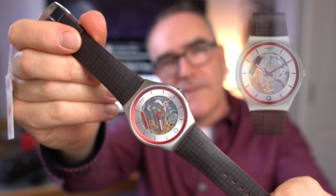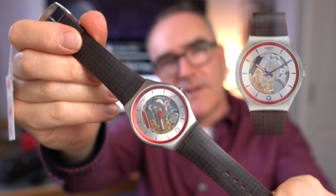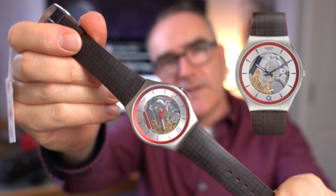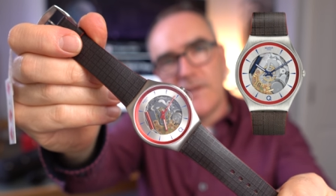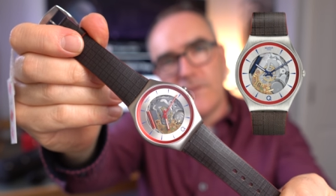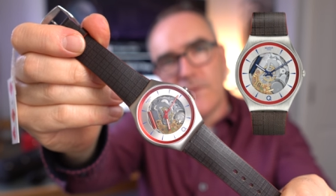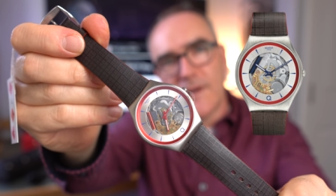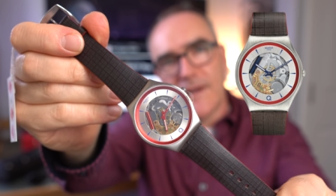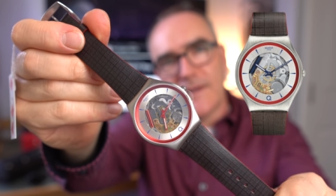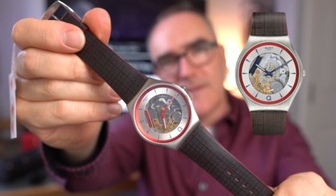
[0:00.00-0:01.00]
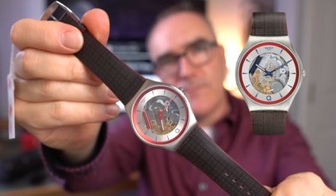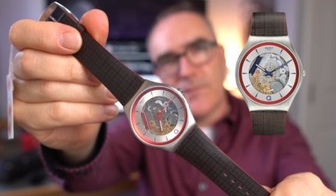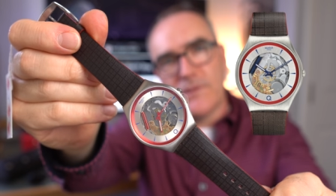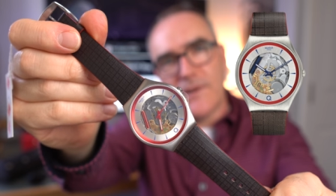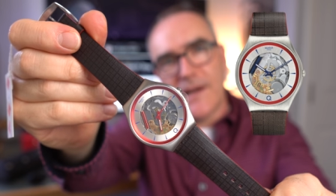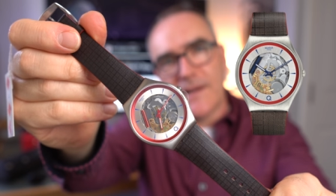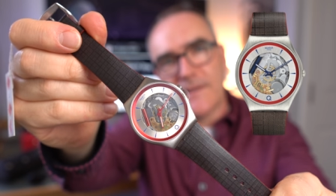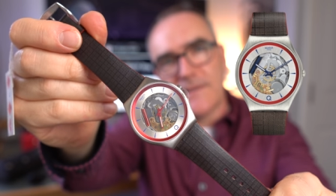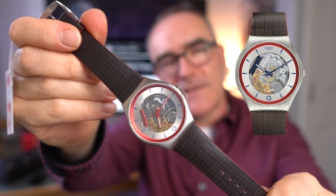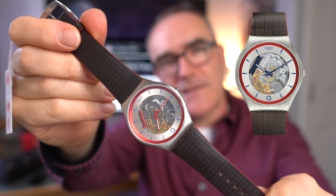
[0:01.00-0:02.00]
The new one has blue
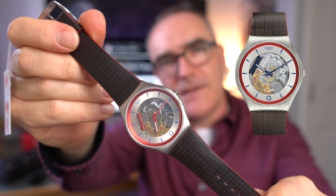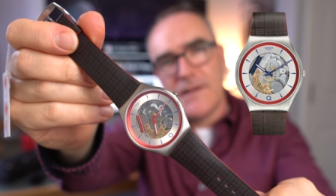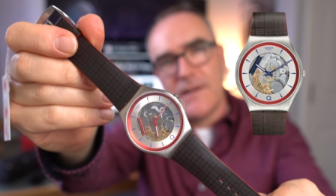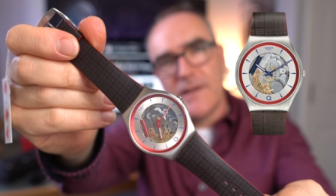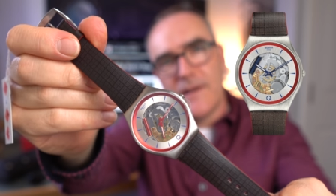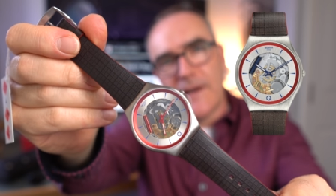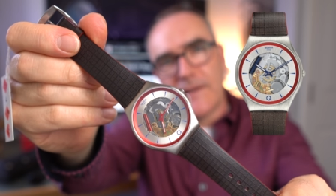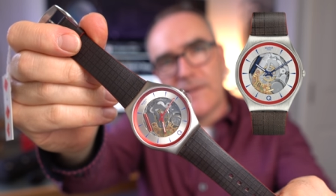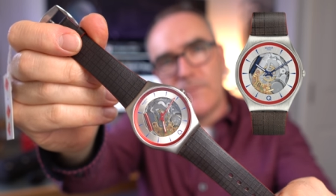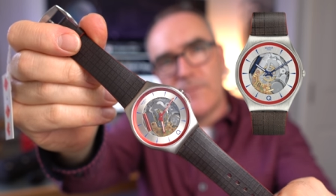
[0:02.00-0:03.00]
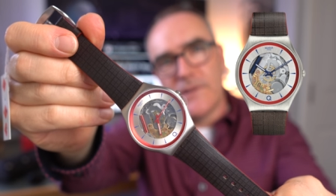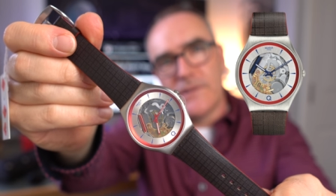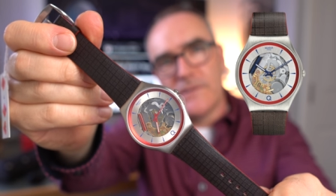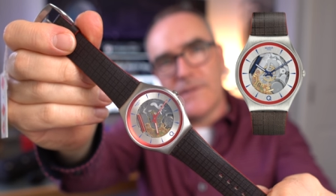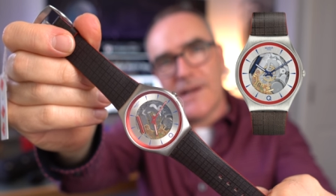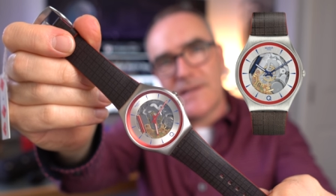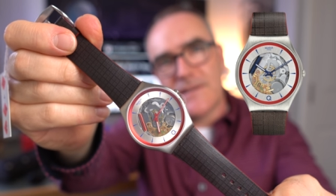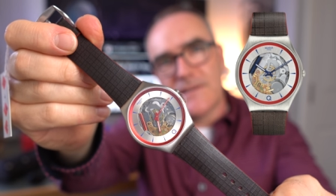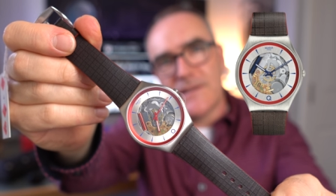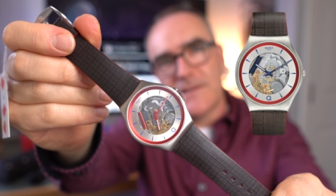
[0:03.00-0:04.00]
hands and blue
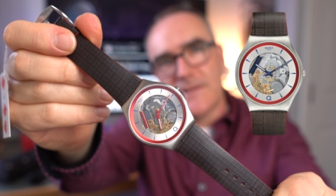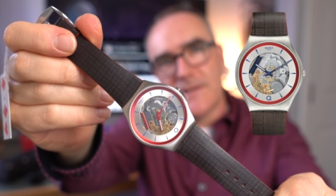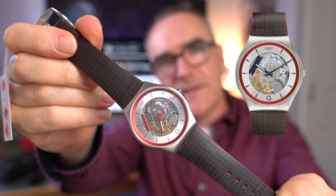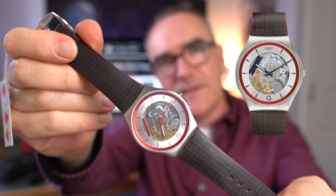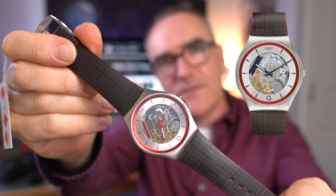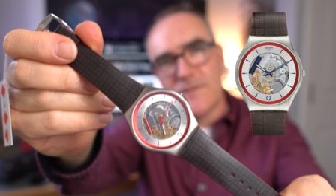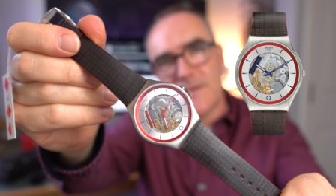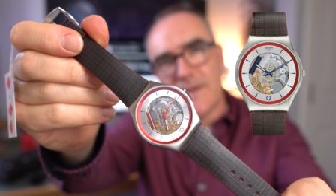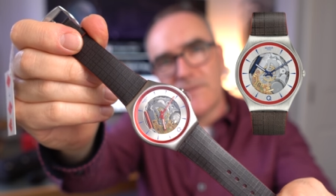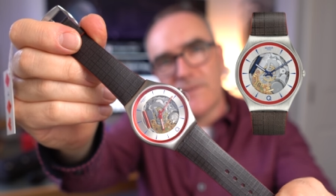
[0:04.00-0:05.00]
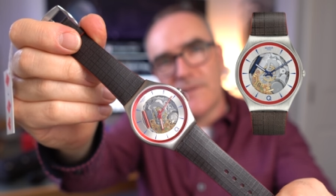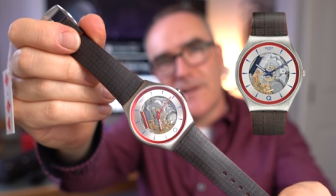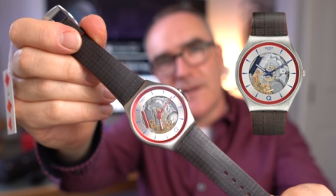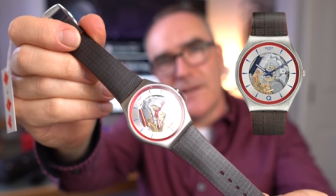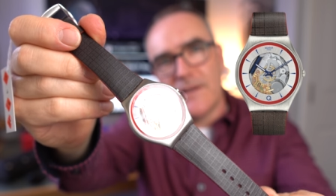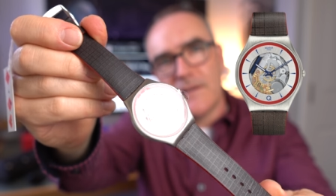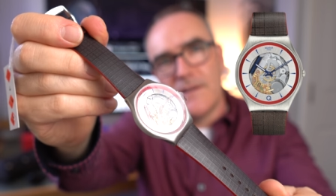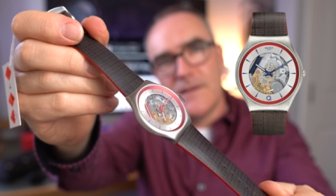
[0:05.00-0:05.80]
accenting to the oscillator, I think.